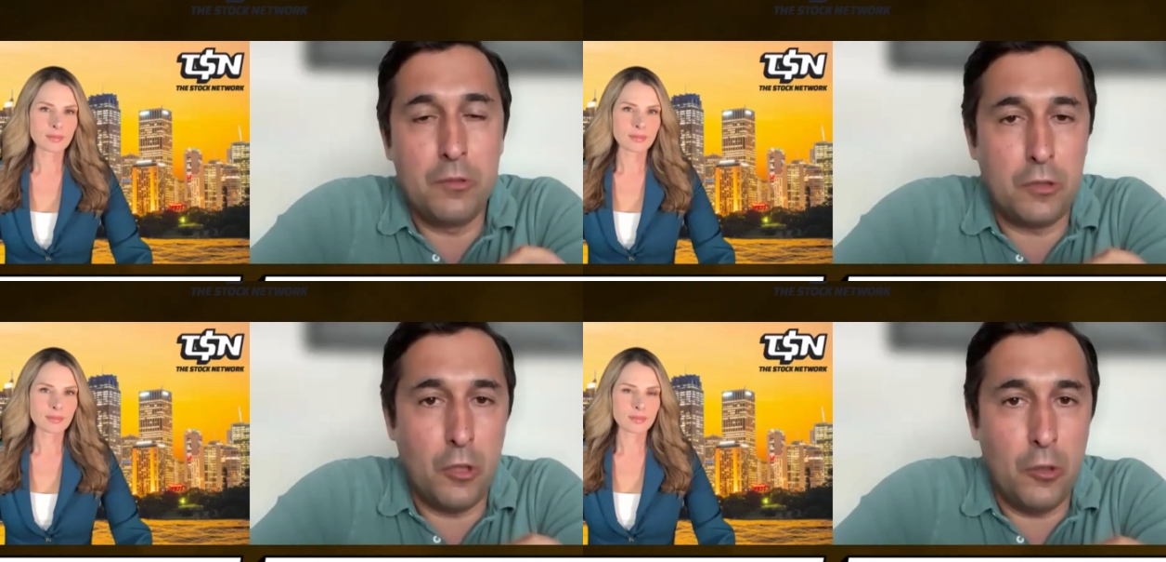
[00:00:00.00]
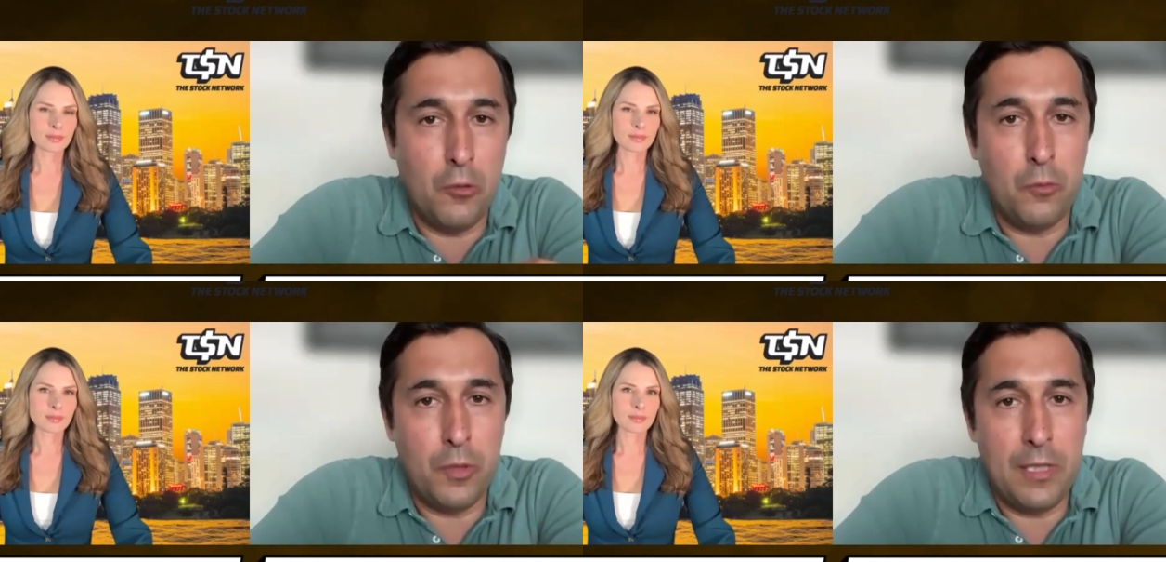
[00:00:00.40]
Speaker 1: So
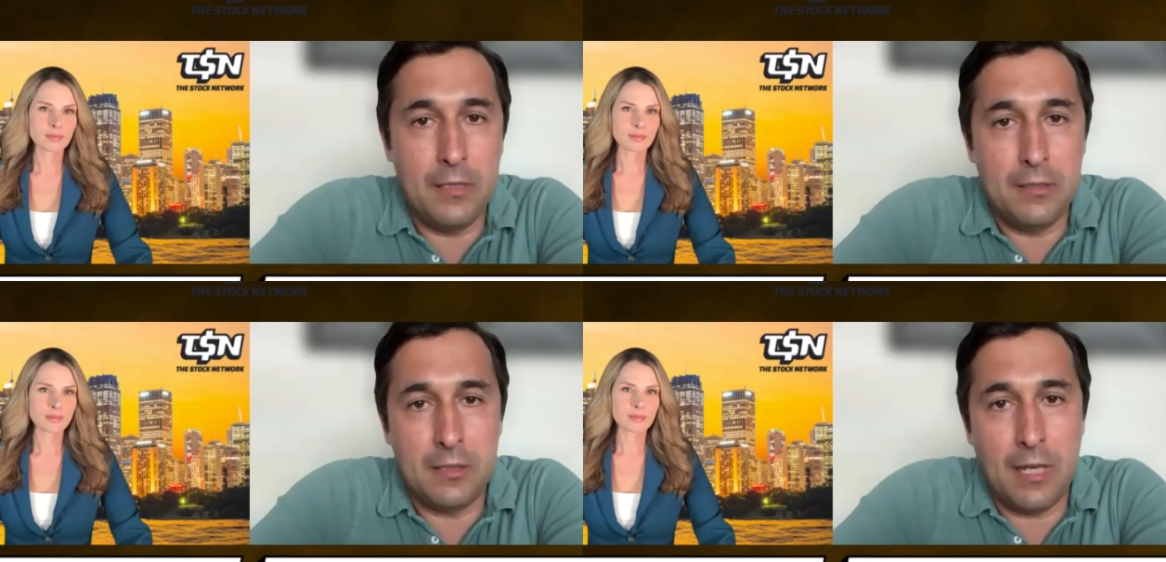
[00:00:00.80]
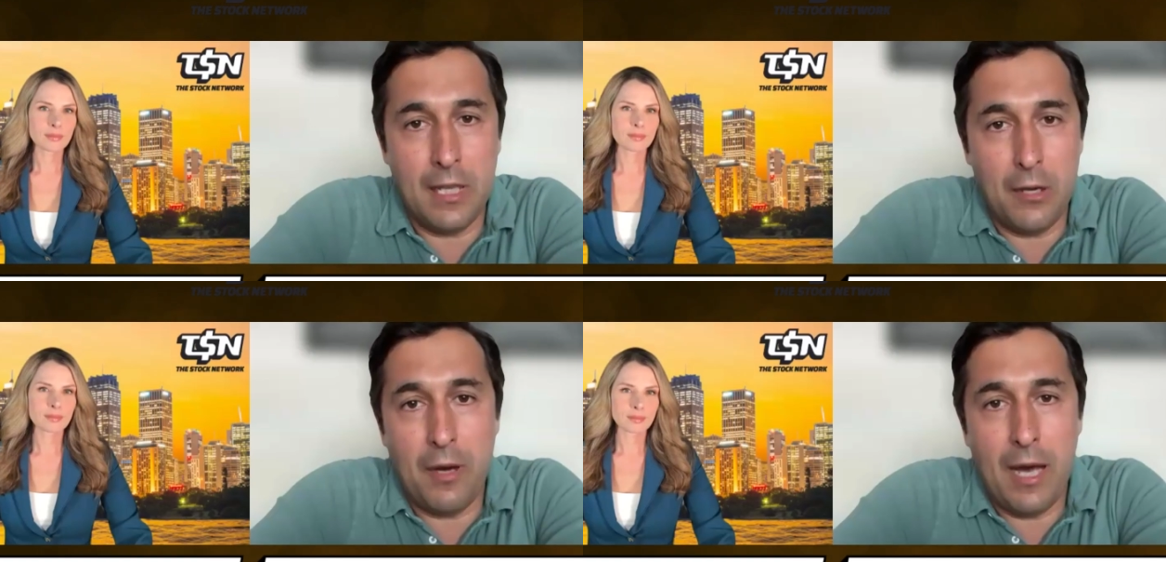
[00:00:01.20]
we sell
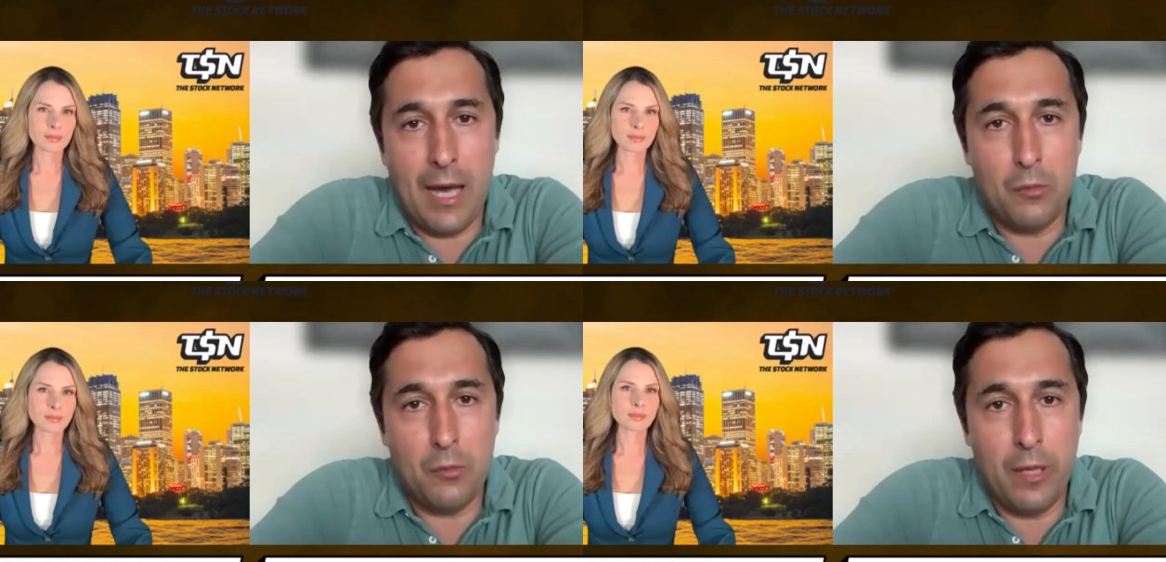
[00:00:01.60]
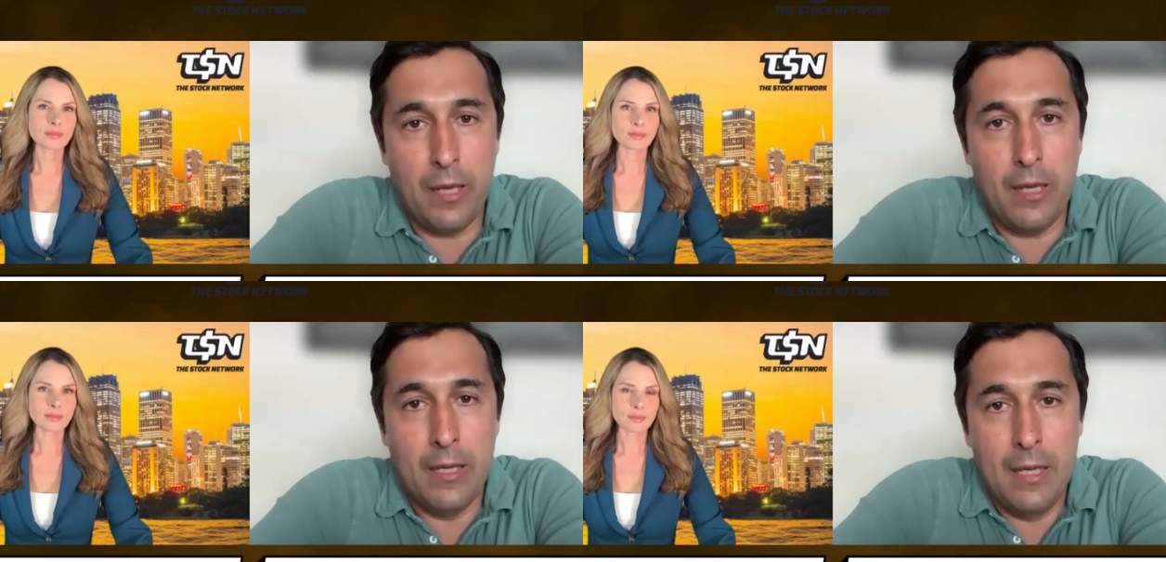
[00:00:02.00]
our
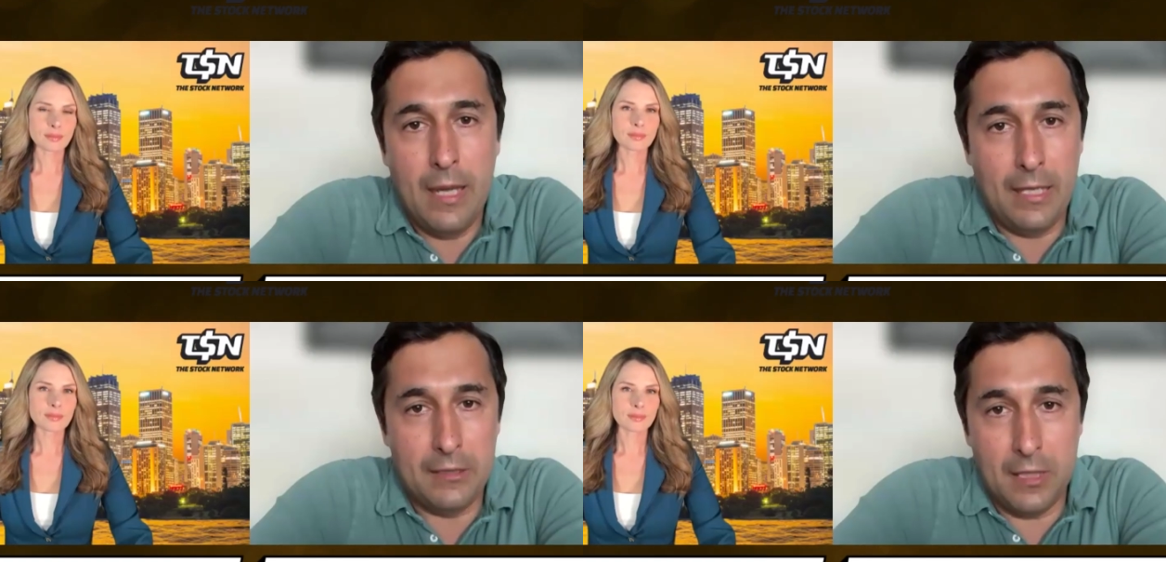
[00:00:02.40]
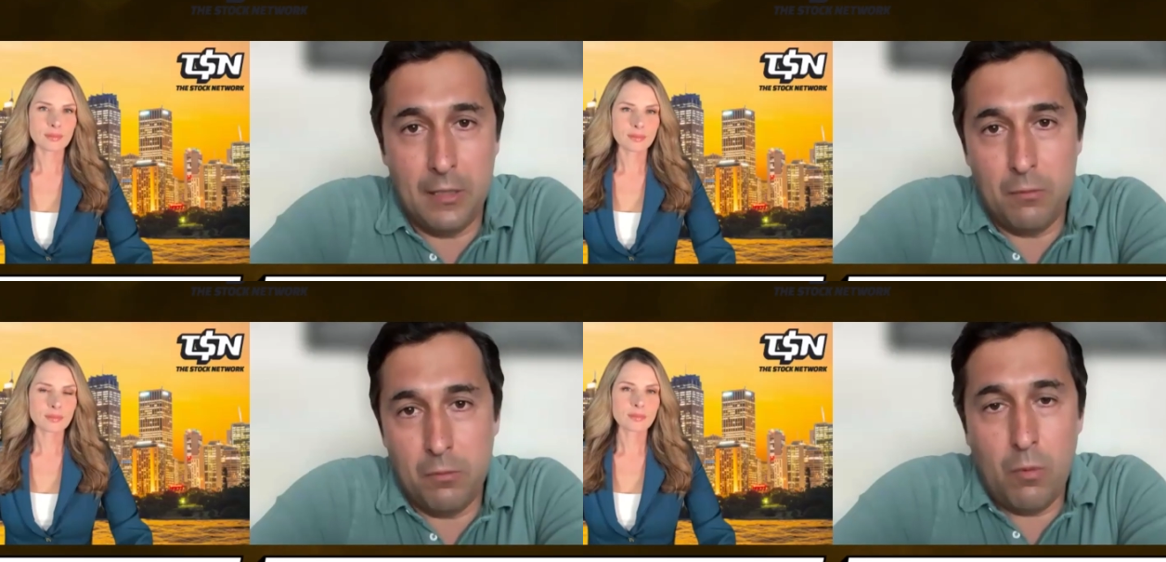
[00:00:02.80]
hardware as
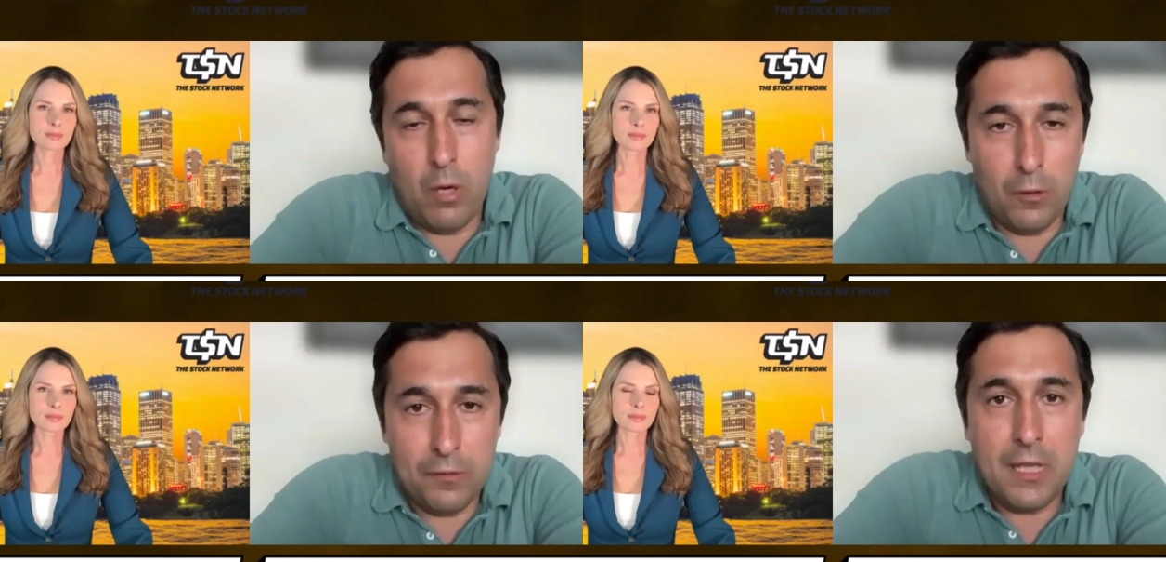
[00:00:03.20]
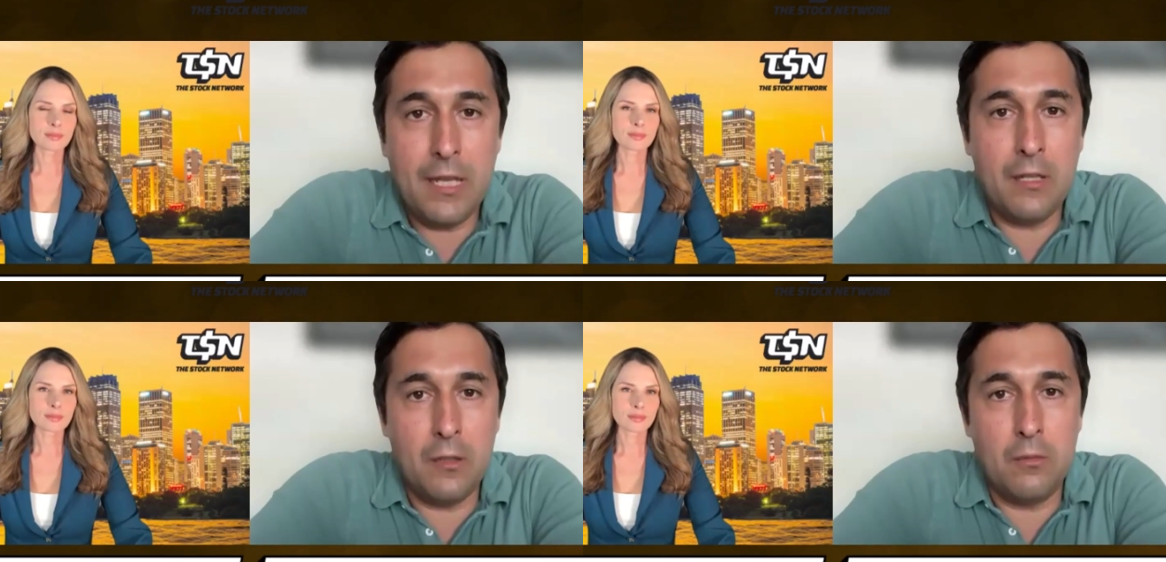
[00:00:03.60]
a one-off
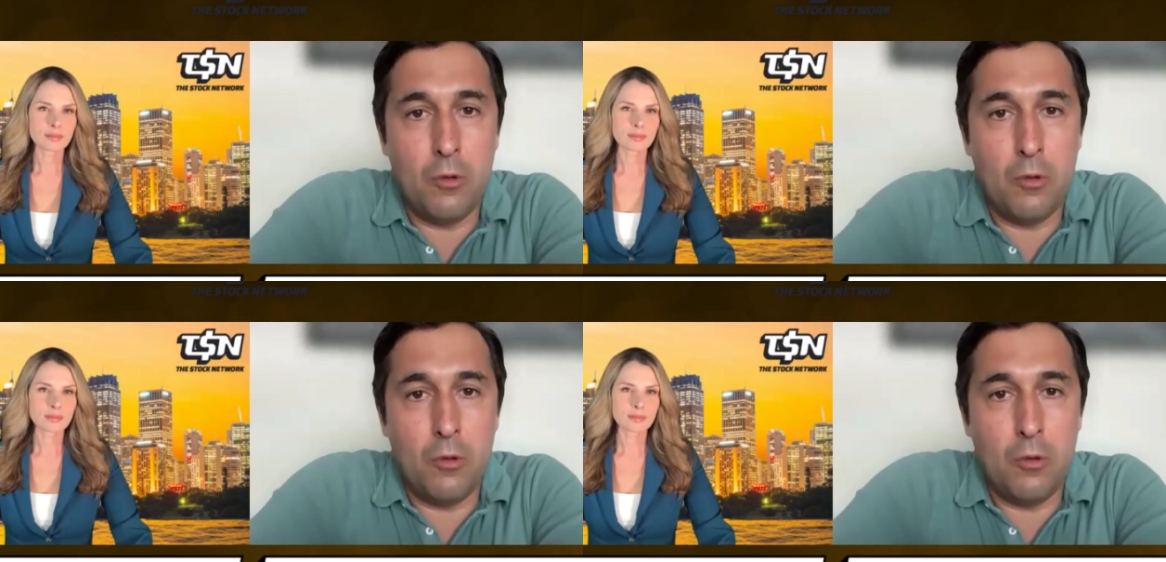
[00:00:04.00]
sale,